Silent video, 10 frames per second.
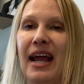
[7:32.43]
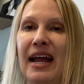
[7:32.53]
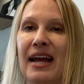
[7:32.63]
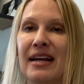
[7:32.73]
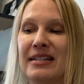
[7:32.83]

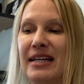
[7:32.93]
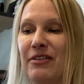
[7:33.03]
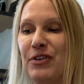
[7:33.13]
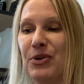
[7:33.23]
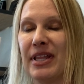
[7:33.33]
And
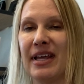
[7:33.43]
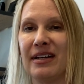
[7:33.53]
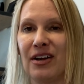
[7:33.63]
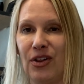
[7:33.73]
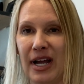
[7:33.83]
if you can
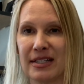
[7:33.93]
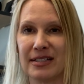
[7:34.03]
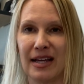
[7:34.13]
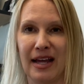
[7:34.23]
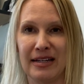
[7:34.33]
then
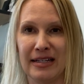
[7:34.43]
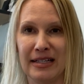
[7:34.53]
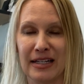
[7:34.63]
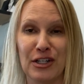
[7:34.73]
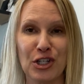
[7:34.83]
collect
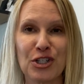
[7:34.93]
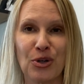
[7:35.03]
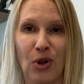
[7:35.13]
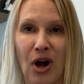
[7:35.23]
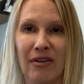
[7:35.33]
any
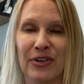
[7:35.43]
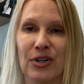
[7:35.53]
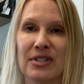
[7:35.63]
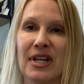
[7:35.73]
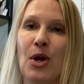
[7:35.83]
additional
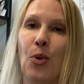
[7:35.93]
offers,